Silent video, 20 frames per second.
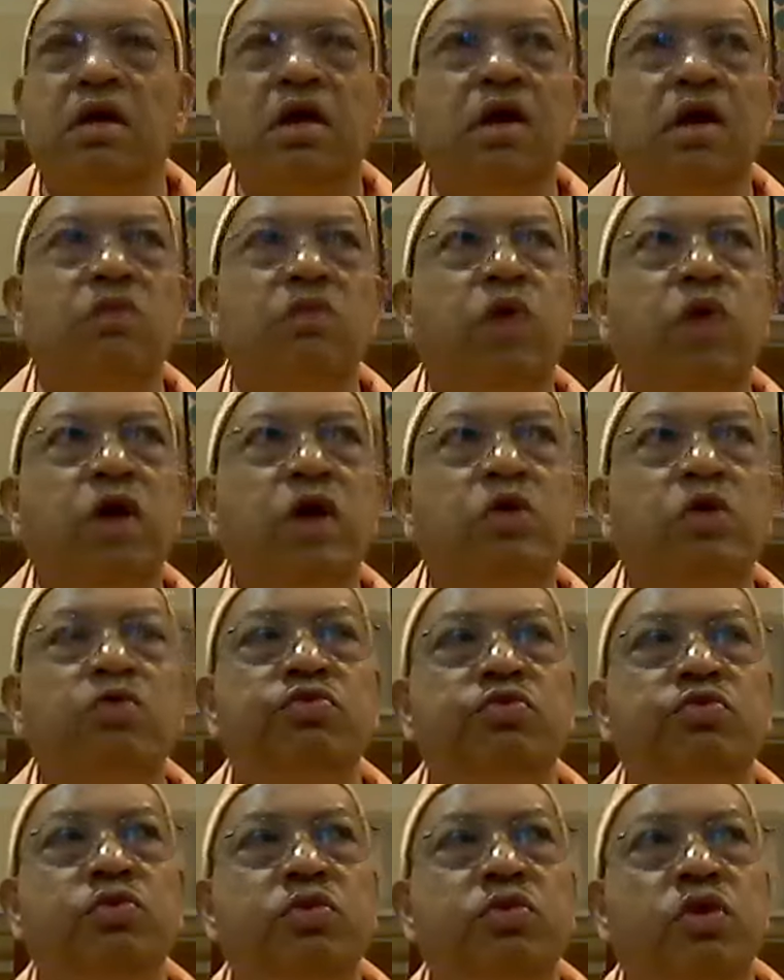And why
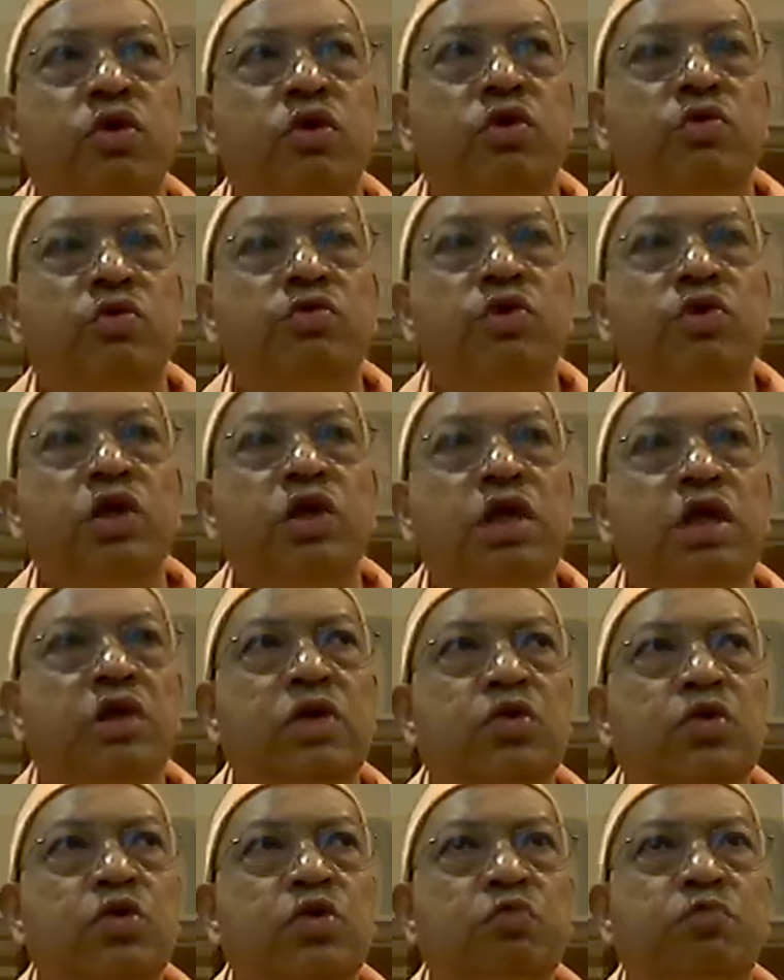do we
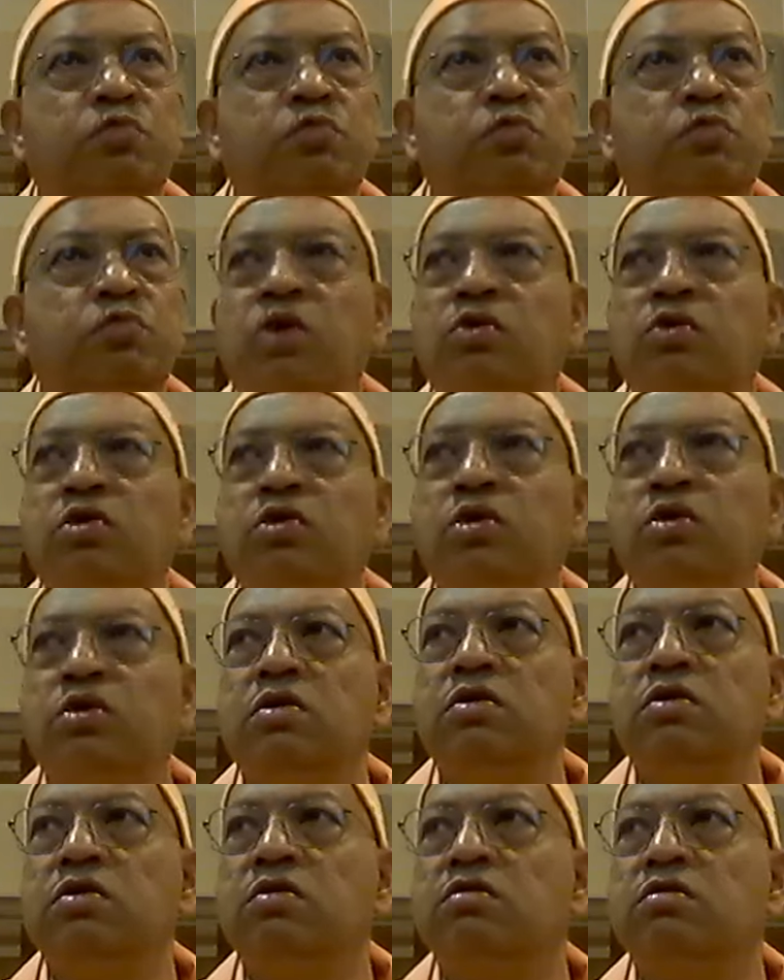need to bring out
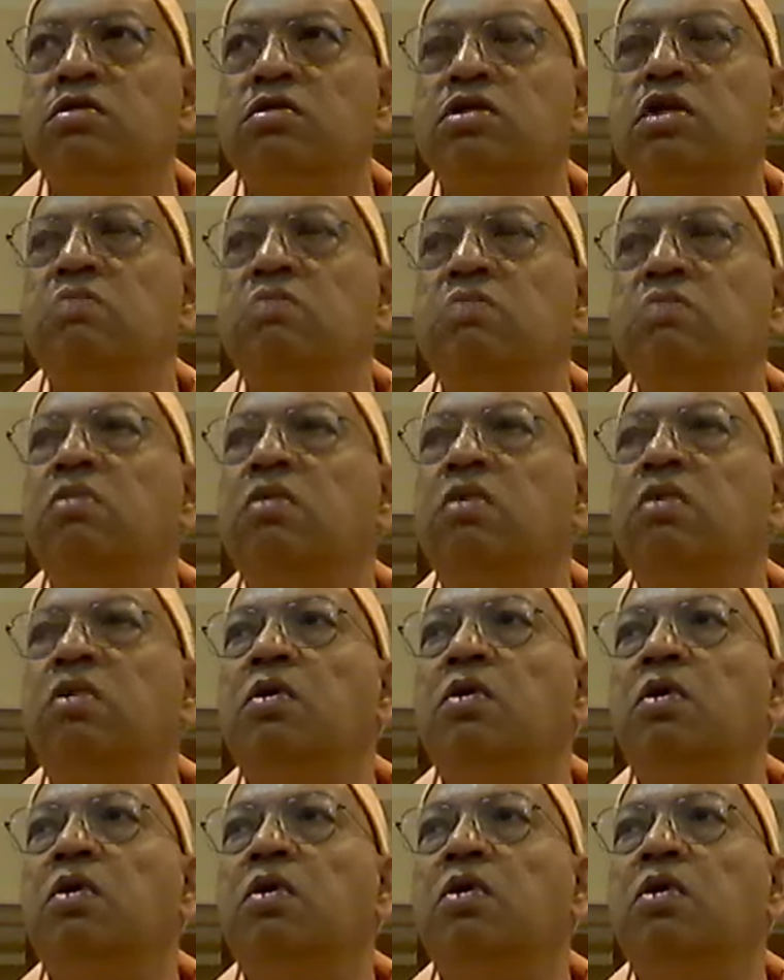some
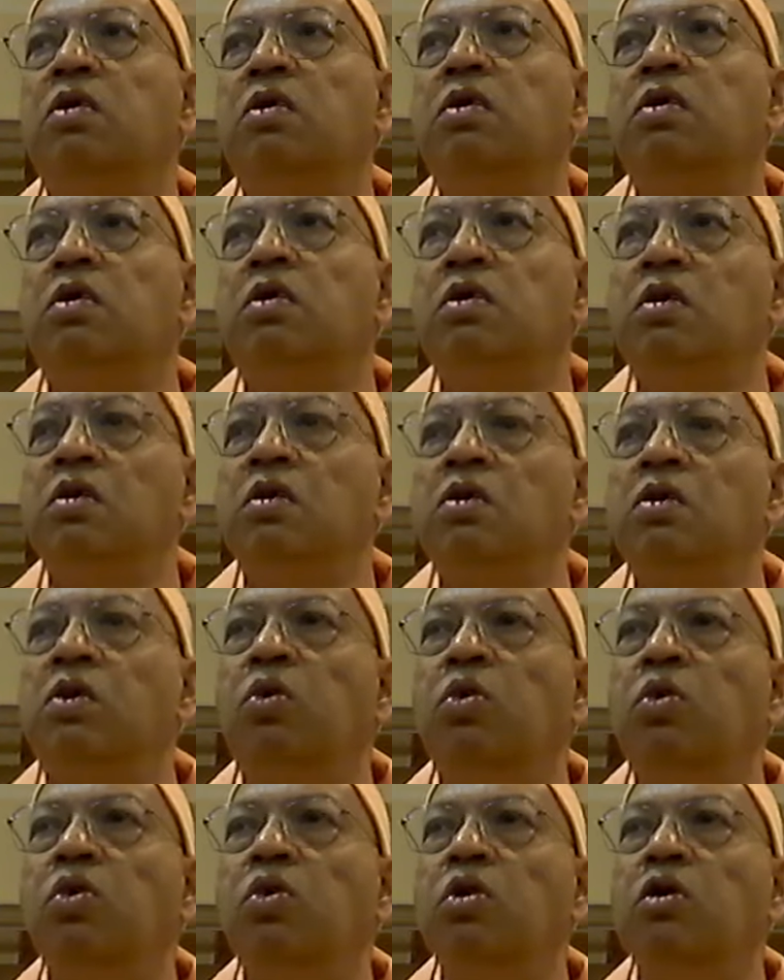
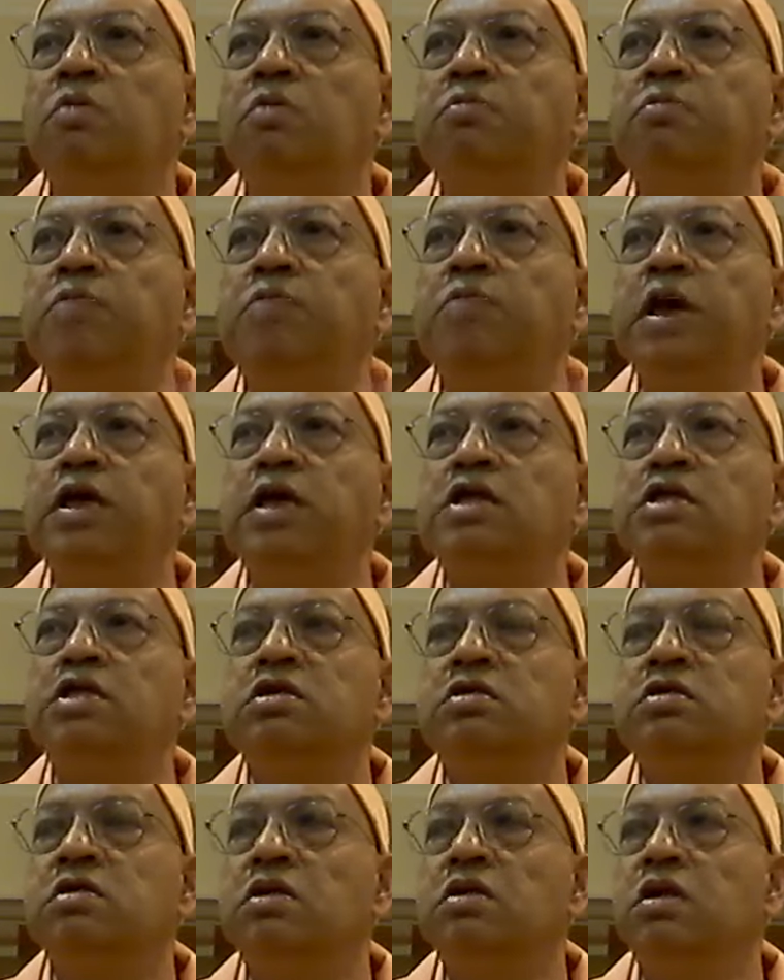old
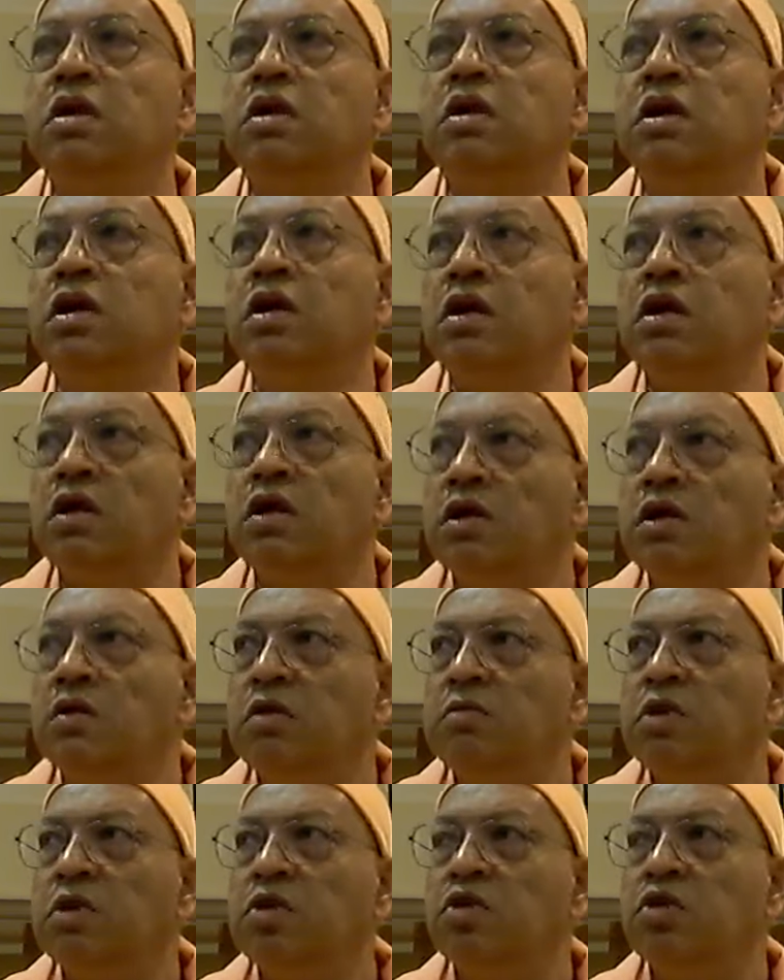prayers?
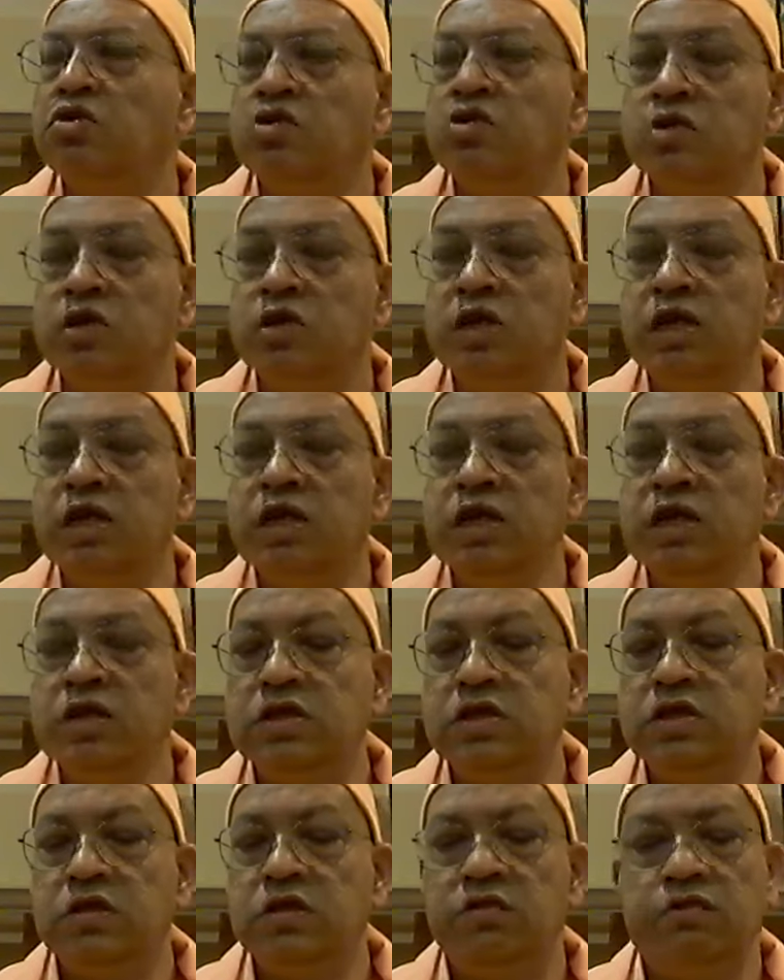Because
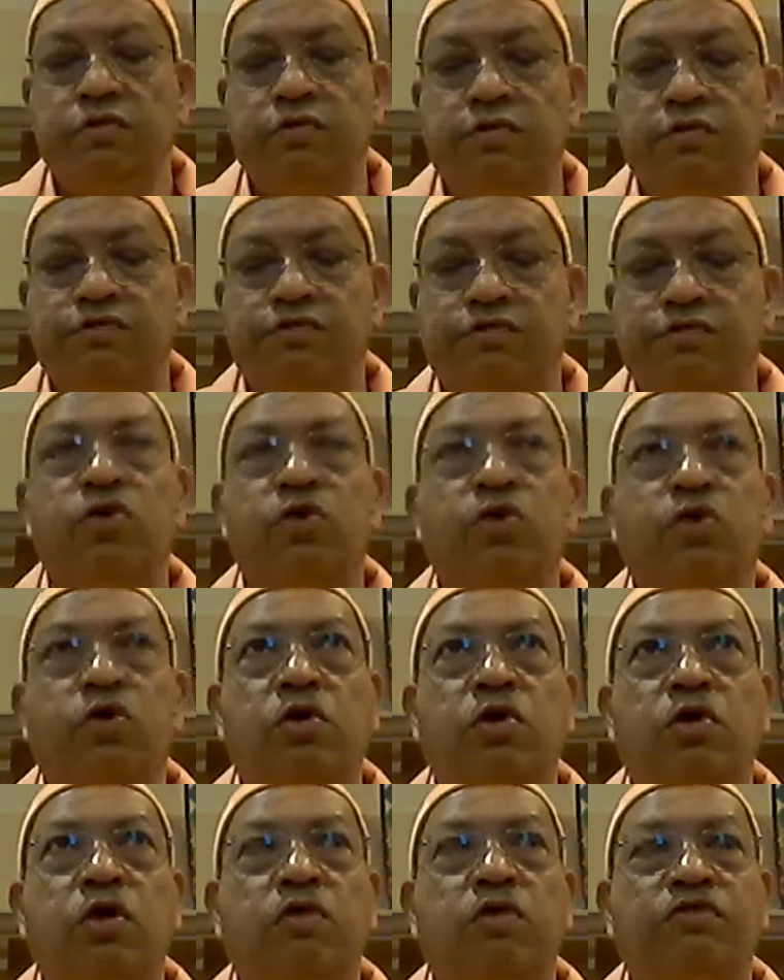these four
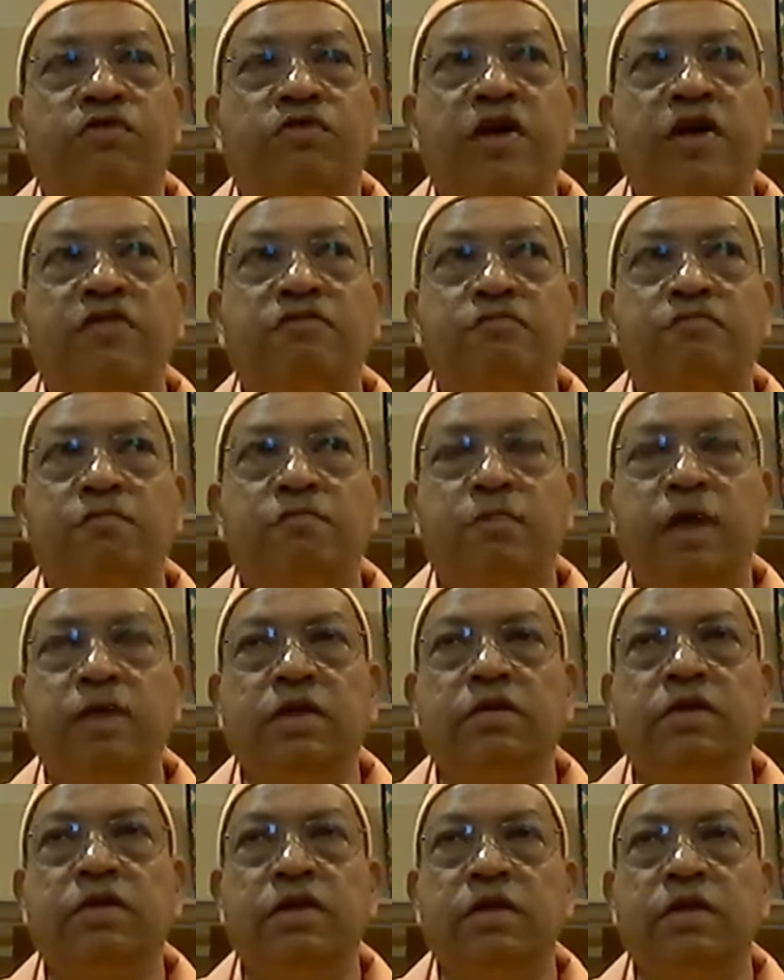or five
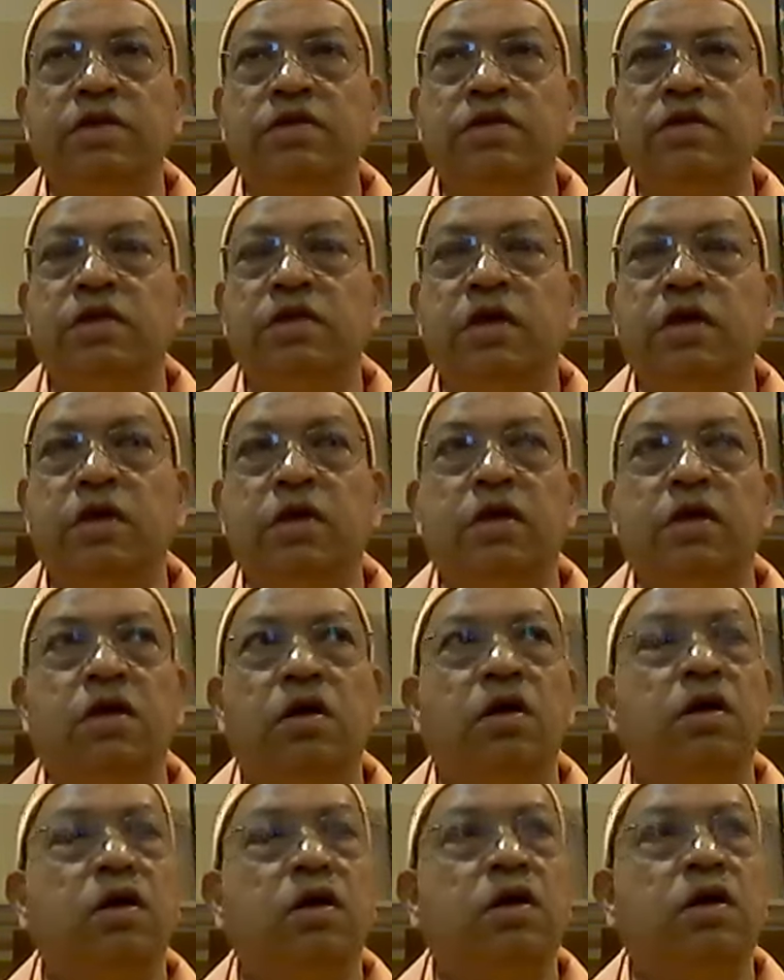mantras
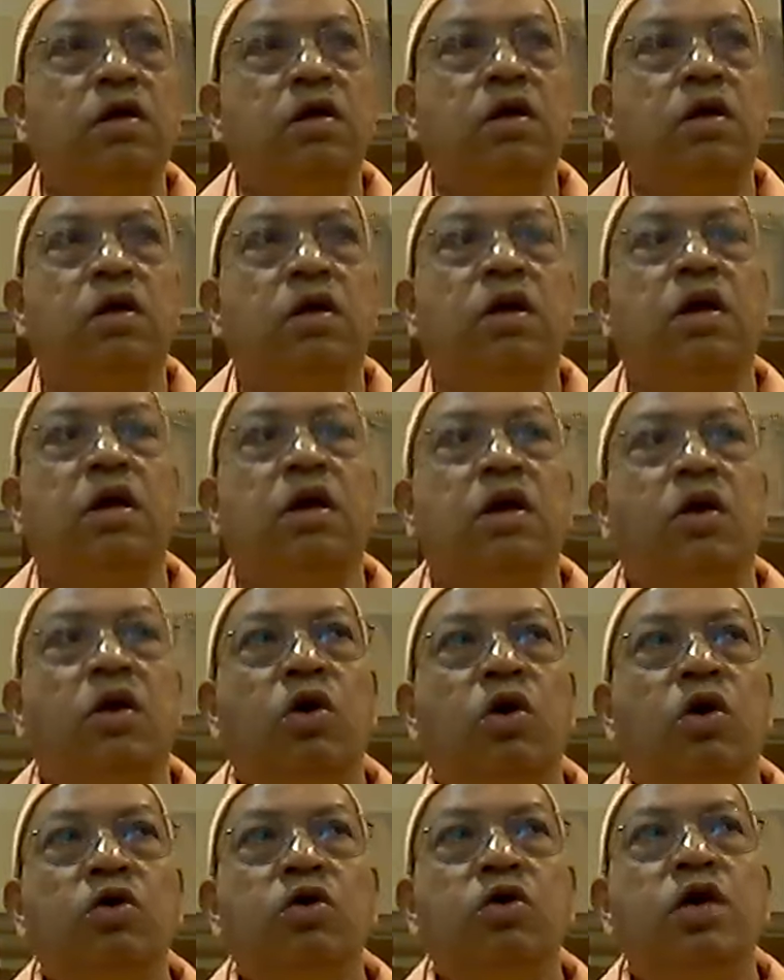are
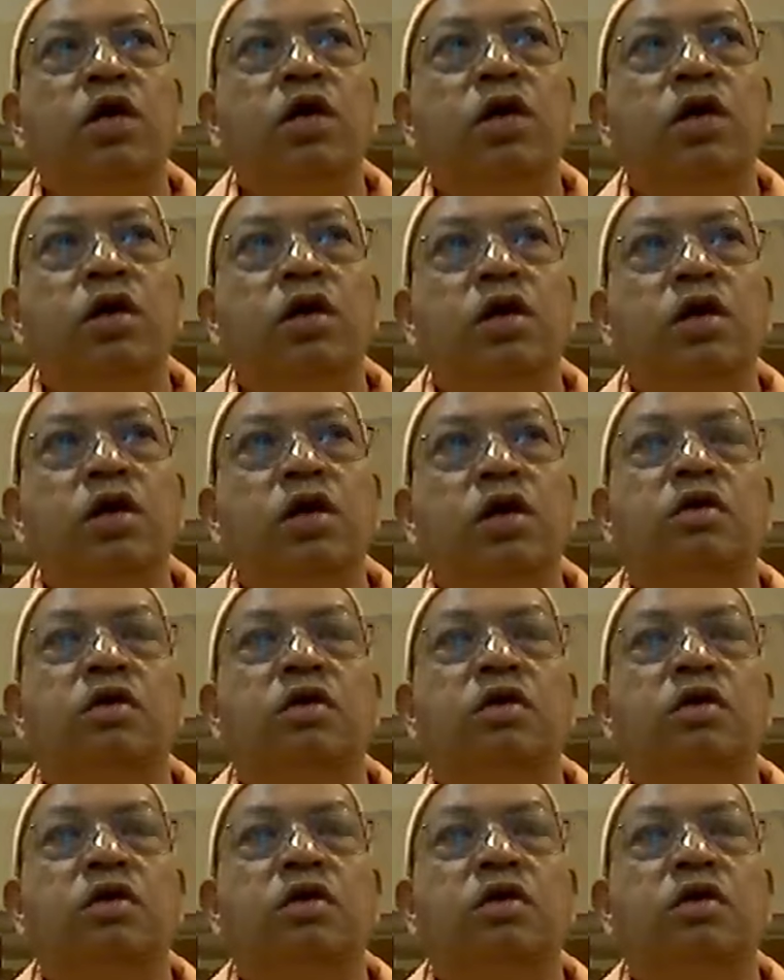already